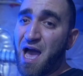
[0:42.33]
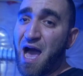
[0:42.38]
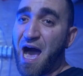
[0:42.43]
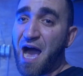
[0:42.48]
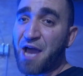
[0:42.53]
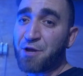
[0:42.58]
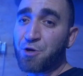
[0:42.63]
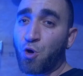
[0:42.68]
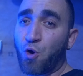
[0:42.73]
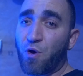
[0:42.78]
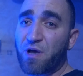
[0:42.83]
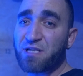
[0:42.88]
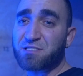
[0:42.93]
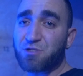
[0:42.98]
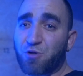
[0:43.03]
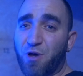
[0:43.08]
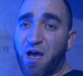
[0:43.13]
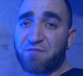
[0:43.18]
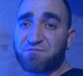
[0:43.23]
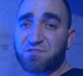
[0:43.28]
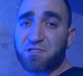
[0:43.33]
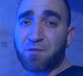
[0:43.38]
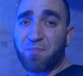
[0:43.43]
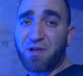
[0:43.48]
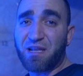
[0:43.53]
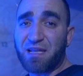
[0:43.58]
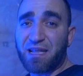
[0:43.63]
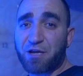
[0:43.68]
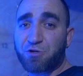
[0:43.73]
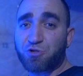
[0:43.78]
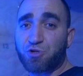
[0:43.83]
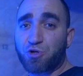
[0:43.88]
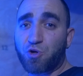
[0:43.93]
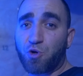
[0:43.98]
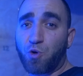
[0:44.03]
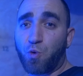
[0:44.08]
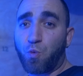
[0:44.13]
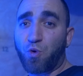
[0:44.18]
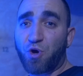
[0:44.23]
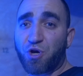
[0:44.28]
I know I still have some
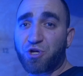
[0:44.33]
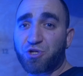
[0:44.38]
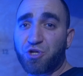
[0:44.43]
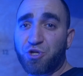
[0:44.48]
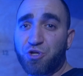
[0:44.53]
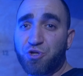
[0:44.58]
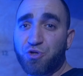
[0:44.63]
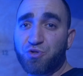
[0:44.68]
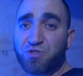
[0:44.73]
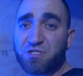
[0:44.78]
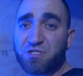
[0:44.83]
electrical work to do